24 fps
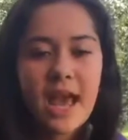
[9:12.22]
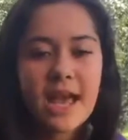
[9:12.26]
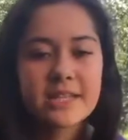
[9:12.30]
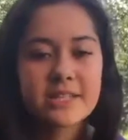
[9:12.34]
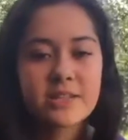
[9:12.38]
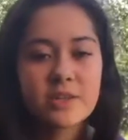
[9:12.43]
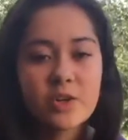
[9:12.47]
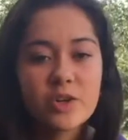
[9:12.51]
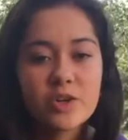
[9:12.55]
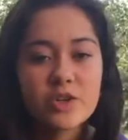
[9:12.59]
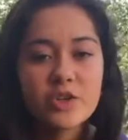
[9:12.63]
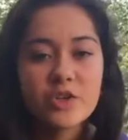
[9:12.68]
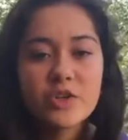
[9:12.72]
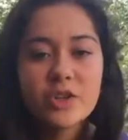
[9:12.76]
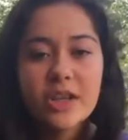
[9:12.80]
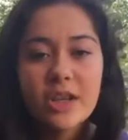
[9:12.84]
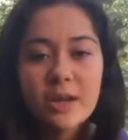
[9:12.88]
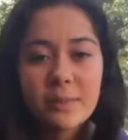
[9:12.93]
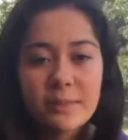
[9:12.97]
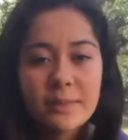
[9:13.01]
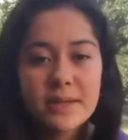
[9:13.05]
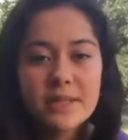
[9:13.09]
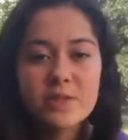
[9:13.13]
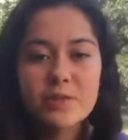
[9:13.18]
A solution
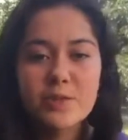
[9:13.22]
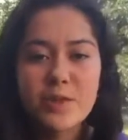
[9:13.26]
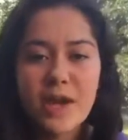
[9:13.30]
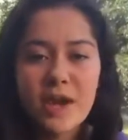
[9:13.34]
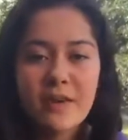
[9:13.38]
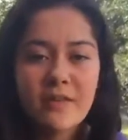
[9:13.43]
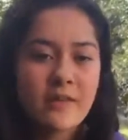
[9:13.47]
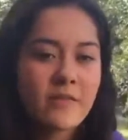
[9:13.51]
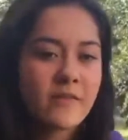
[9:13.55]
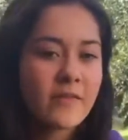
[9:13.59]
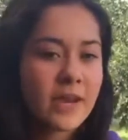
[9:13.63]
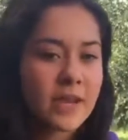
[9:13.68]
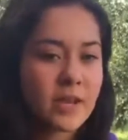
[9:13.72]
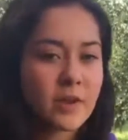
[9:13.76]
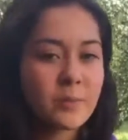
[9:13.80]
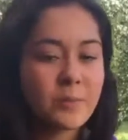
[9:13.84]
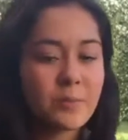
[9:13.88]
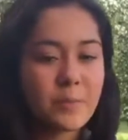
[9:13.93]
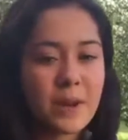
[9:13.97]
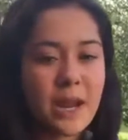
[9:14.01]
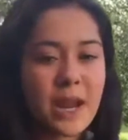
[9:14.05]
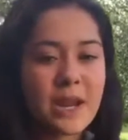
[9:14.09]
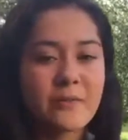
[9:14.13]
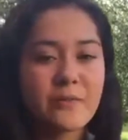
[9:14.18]
can be to have a
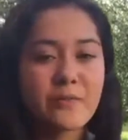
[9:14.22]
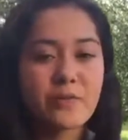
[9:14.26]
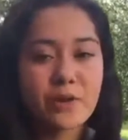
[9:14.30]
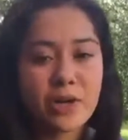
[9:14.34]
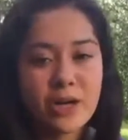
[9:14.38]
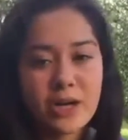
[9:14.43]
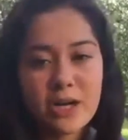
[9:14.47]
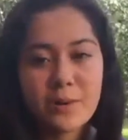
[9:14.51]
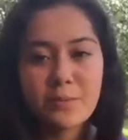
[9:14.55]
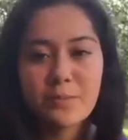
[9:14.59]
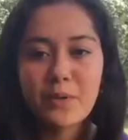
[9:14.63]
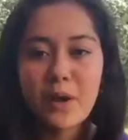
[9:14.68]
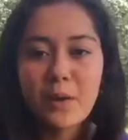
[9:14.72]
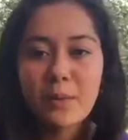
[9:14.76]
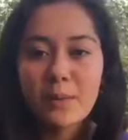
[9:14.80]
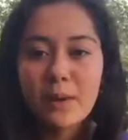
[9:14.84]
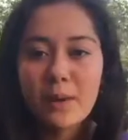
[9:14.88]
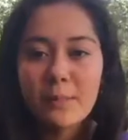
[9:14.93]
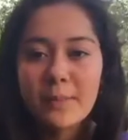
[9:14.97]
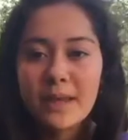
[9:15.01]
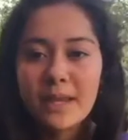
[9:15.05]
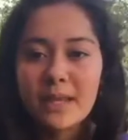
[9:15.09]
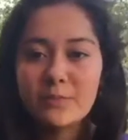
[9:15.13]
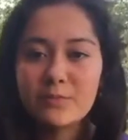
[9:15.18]
backup plan for any
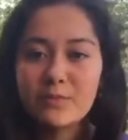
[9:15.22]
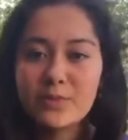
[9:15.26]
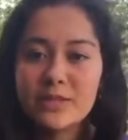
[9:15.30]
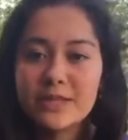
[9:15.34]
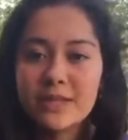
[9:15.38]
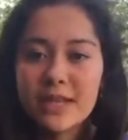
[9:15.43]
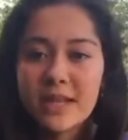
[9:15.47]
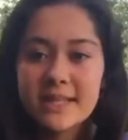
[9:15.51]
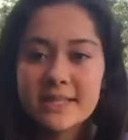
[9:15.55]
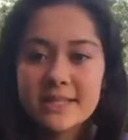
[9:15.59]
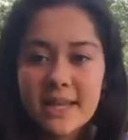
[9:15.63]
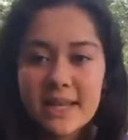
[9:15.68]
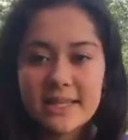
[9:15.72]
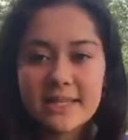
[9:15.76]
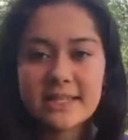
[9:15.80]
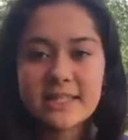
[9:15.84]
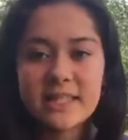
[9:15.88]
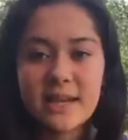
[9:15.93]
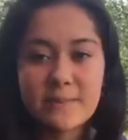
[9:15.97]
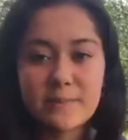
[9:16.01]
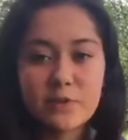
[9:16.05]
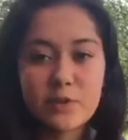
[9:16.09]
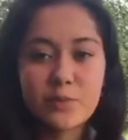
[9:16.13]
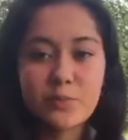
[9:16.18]
problem it presents at the
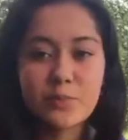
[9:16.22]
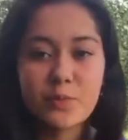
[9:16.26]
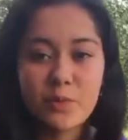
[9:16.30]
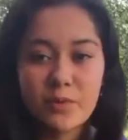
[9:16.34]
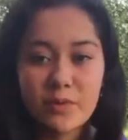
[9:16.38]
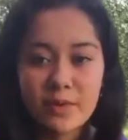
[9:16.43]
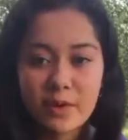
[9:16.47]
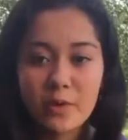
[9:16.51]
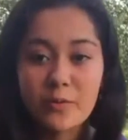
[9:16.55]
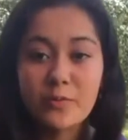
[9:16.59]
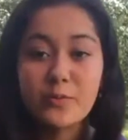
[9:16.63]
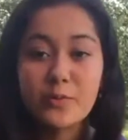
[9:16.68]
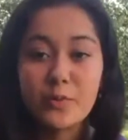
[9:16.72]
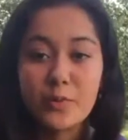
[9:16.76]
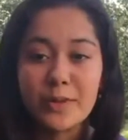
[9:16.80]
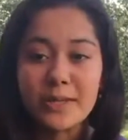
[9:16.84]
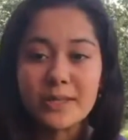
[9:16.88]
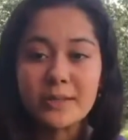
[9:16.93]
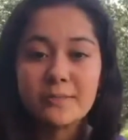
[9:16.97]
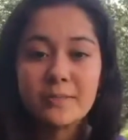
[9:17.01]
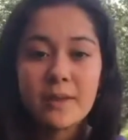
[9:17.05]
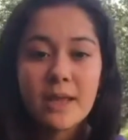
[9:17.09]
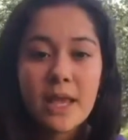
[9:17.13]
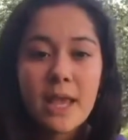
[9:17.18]
time of prove
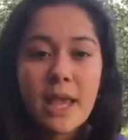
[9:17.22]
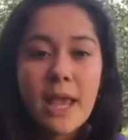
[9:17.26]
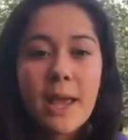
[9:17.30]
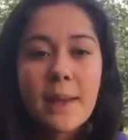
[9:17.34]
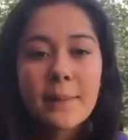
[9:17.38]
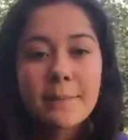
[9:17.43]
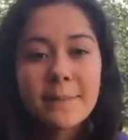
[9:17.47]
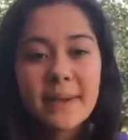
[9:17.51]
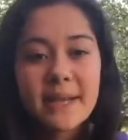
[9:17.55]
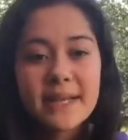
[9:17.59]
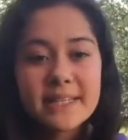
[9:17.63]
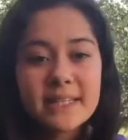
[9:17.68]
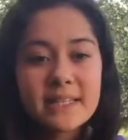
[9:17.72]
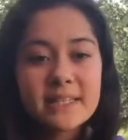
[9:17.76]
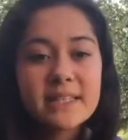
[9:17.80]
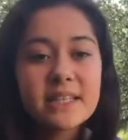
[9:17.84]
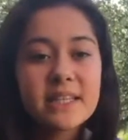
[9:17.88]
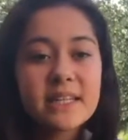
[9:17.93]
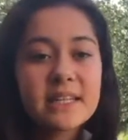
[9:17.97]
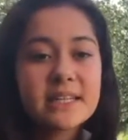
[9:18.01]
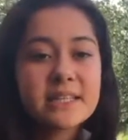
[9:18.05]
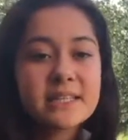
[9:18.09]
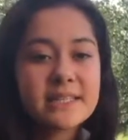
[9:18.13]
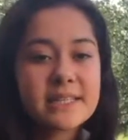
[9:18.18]
it. Make the
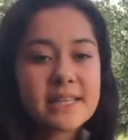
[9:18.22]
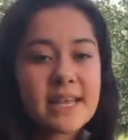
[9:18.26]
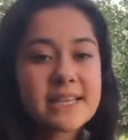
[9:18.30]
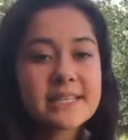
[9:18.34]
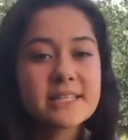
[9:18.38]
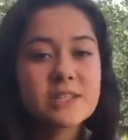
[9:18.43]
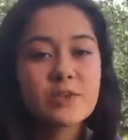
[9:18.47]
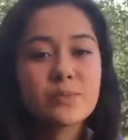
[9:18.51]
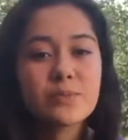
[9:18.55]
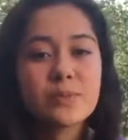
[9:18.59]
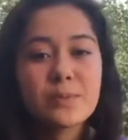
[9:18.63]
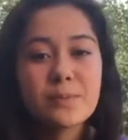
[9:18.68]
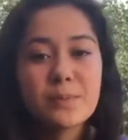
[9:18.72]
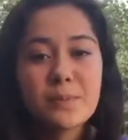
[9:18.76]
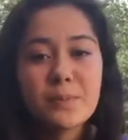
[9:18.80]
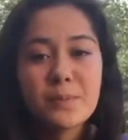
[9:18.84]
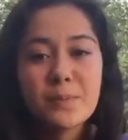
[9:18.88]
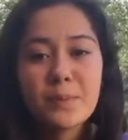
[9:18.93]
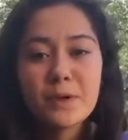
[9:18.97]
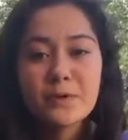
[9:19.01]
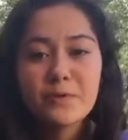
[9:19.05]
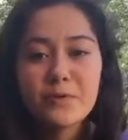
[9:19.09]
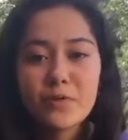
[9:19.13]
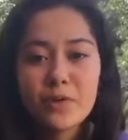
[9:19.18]
needed tests to be
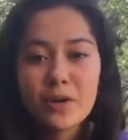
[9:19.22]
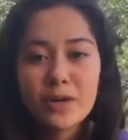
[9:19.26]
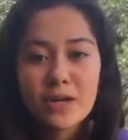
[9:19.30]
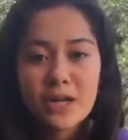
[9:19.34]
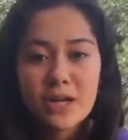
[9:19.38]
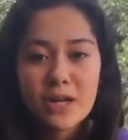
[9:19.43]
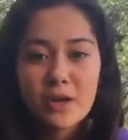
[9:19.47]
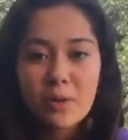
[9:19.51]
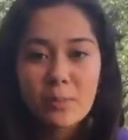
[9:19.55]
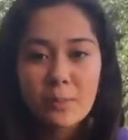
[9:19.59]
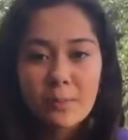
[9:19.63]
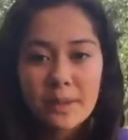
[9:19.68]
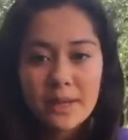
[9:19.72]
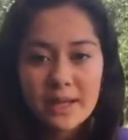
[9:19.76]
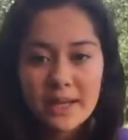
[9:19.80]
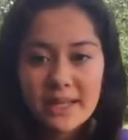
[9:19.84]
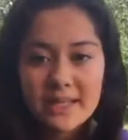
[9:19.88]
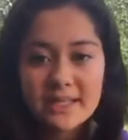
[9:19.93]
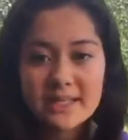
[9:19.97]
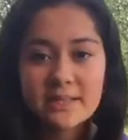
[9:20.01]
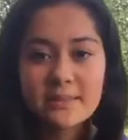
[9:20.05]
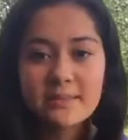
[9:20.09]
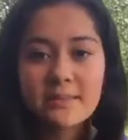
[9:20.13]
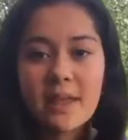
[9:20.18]
prepared for any
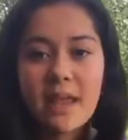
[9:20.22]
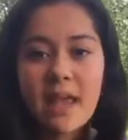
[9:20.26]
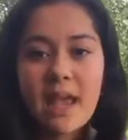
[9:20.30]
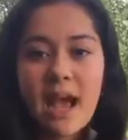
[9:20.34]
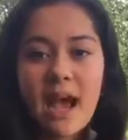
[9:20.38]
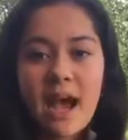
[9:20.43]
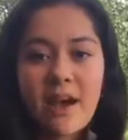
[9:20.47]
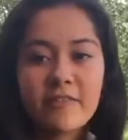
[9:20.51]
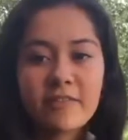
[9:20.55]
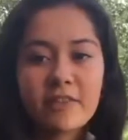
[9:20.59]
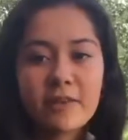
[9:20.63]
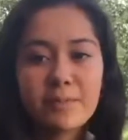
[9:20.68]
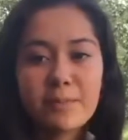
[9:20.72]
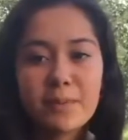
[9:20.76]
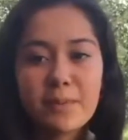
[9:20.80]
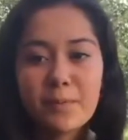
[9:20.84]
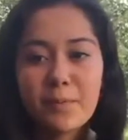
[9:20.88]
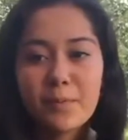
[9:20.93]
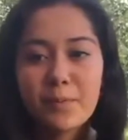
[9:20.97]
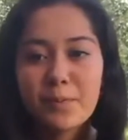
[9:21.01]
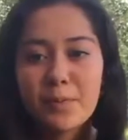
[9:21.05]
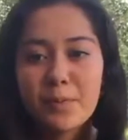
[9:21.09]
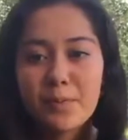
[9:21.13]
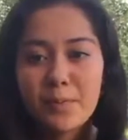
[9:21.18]
inconvenience. Have the
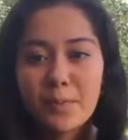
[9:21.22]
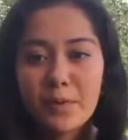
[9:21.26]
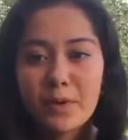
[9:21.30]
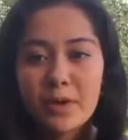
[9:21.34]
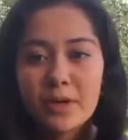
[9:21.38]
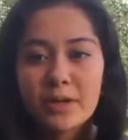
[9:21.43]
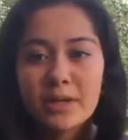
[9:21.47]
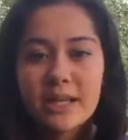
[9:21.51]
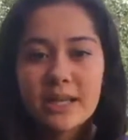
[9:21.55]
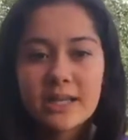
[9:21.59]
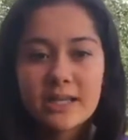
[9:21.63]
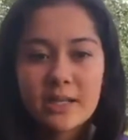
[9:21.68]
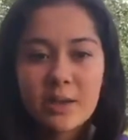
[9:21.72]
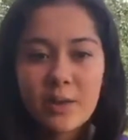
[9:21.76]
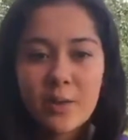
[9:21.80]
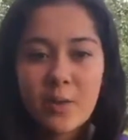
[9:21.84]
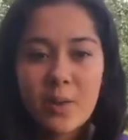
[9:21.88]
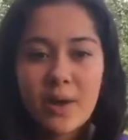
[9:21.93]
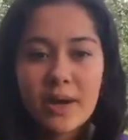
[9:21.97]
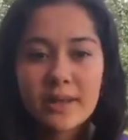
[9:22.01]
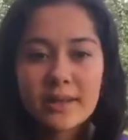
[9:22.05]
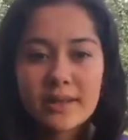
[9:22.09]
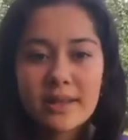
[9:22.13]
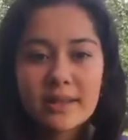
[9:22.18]
people prepared in the
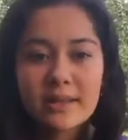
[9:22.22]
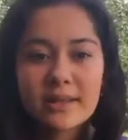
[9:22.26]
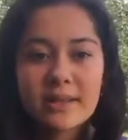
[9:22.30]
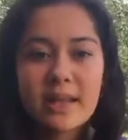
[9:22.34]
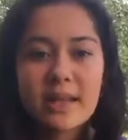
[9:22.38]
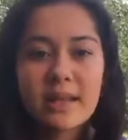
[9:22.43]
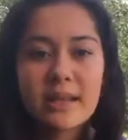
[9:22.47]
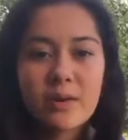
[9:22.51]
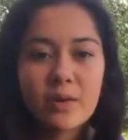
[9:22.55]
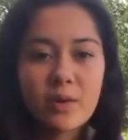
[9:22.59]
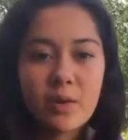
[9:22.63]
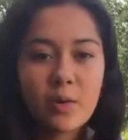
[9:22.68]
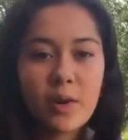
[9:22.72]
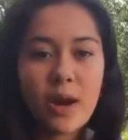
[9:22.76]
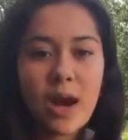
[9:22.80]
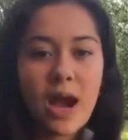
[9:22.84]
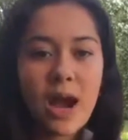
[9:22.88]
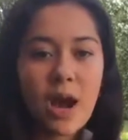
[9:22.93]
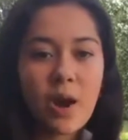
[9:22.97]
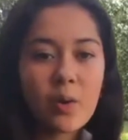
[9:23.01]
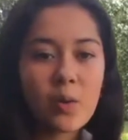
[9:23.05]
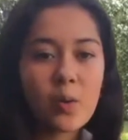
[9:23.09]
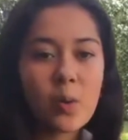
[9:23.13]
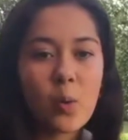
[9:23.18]
way that they know
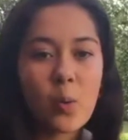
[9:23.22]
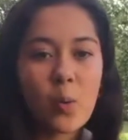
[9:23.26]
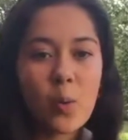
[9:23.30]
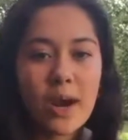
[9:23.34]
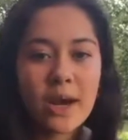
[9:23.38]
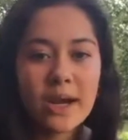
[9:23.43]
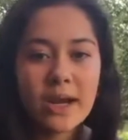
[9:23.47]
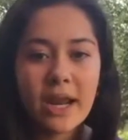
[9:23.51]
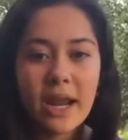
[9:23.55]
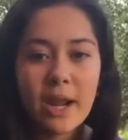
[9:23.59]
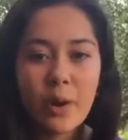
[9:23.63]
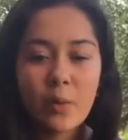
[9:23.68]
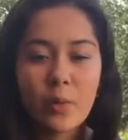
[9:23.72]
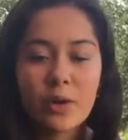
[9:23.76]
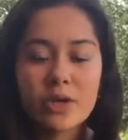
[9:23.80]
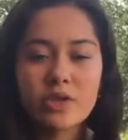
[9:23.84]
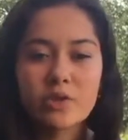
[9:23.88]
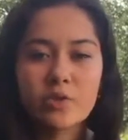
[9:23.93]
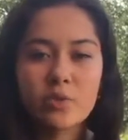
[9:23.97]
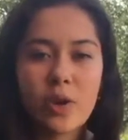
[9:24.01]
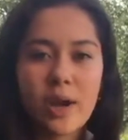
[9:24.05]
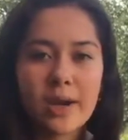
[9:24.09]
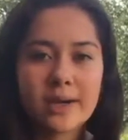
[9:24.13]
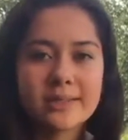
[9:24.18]
how, when, and
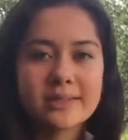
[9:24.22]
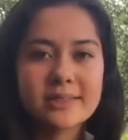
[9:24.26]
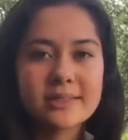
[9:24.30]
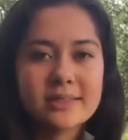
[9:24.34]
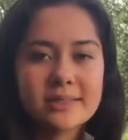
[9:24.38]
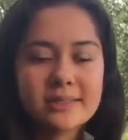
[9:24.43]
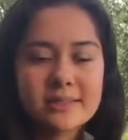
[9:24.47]
where to act.